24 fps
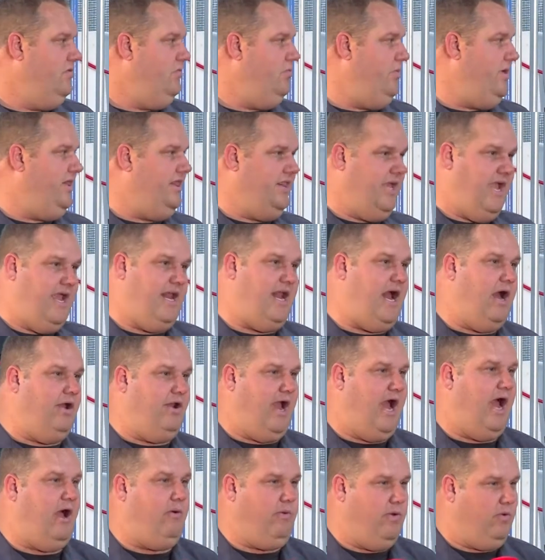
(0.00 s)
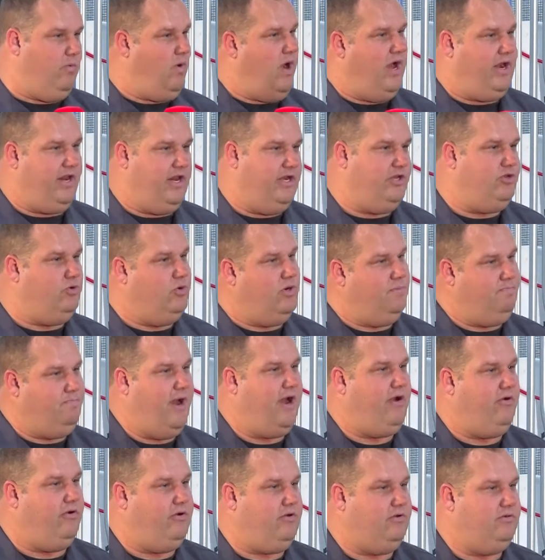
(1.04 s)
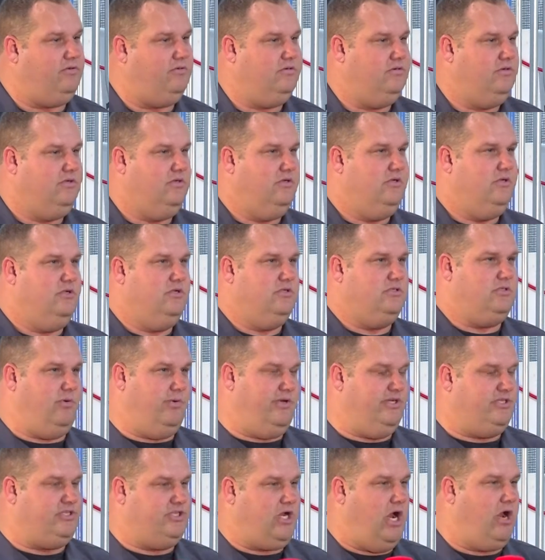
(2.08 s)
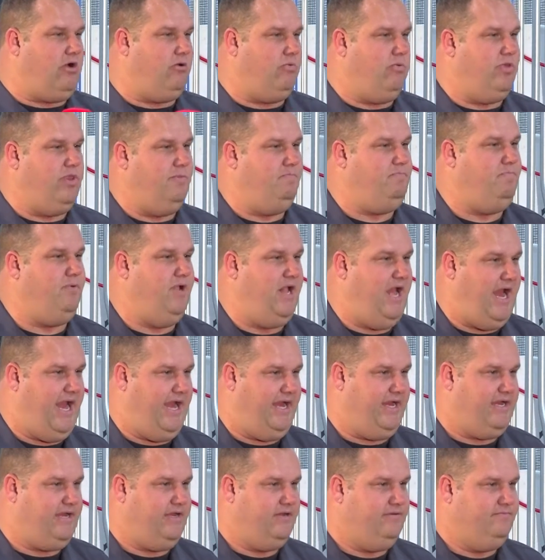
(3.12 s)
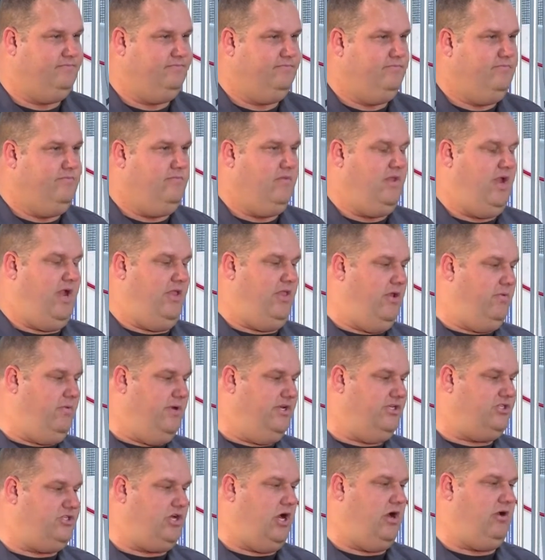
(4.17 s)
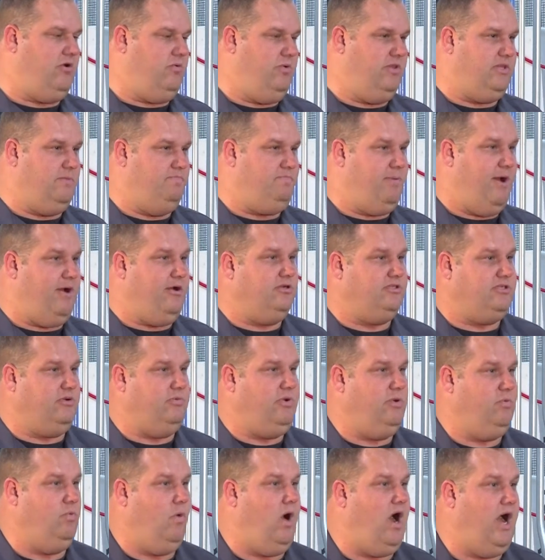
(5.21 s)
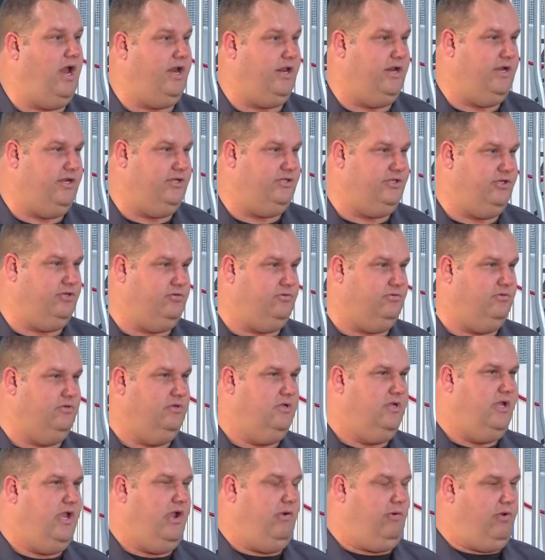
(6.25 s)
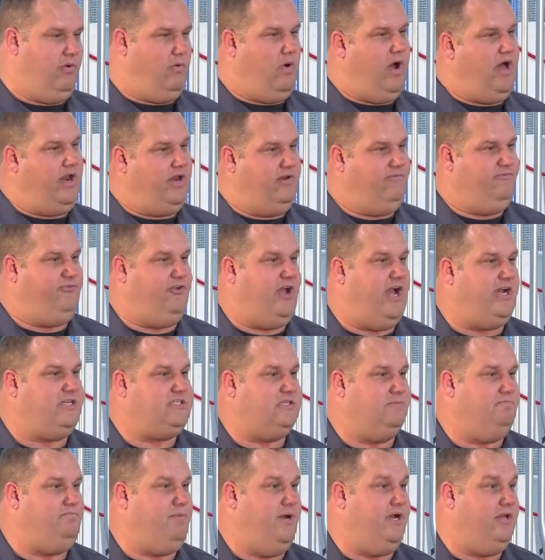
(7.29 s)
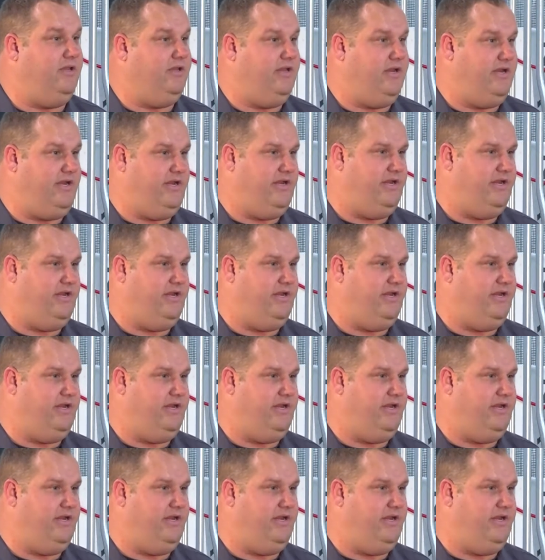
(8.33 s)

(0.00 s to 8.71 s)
we laid out how we wanted to do a barrel. So we started with a blank, and then we started with the barrels that we wanted to do. And we wanted flexibility,